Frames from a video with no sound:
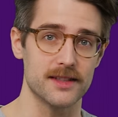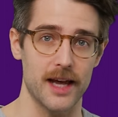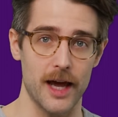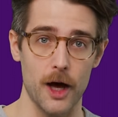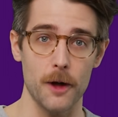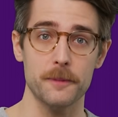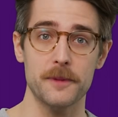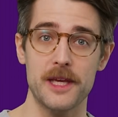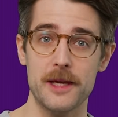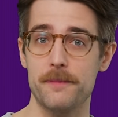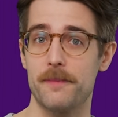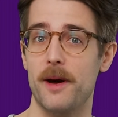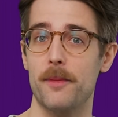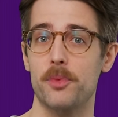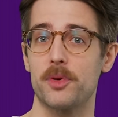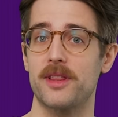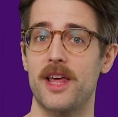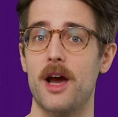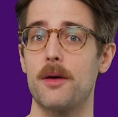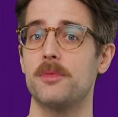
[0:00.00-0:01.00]
to help keep
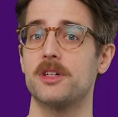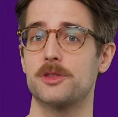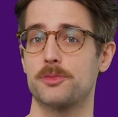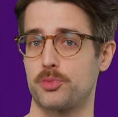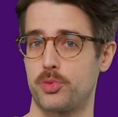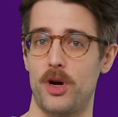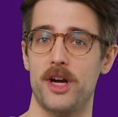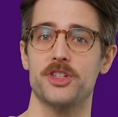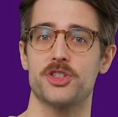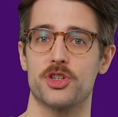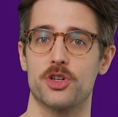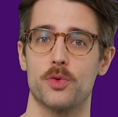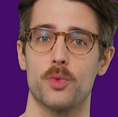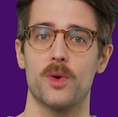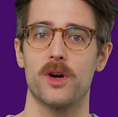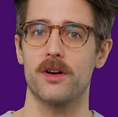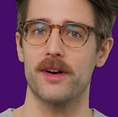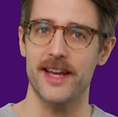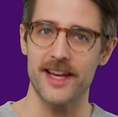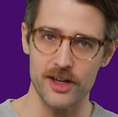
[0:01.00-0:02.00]
up with how much pressure
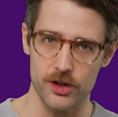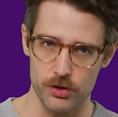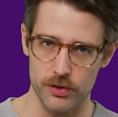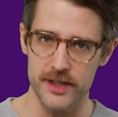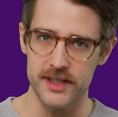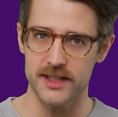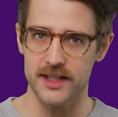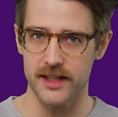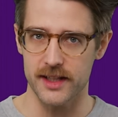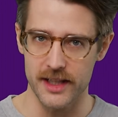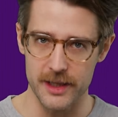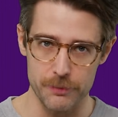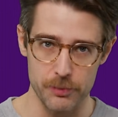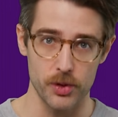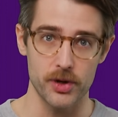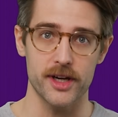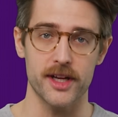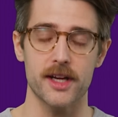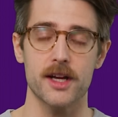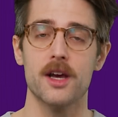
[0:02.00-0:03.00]
we're increasingly
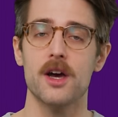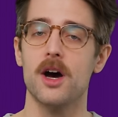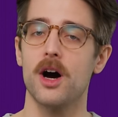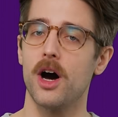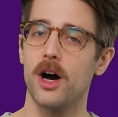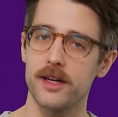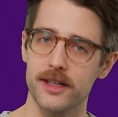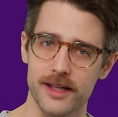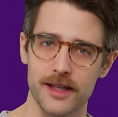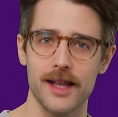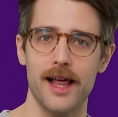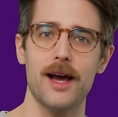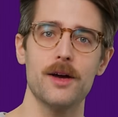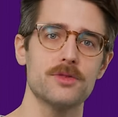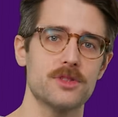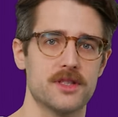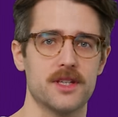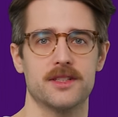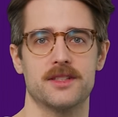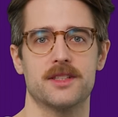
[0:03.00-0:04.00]
putting on
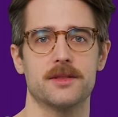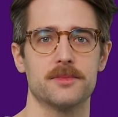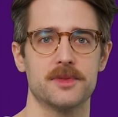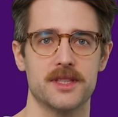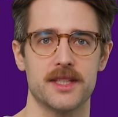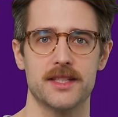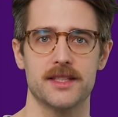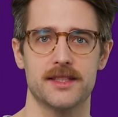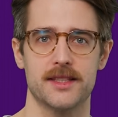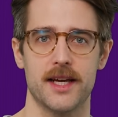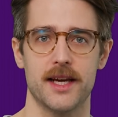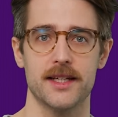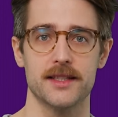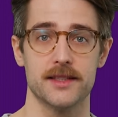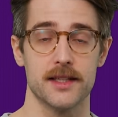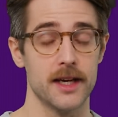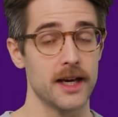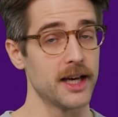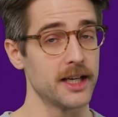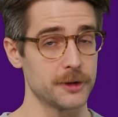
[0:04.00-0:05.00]
cloud systems these days,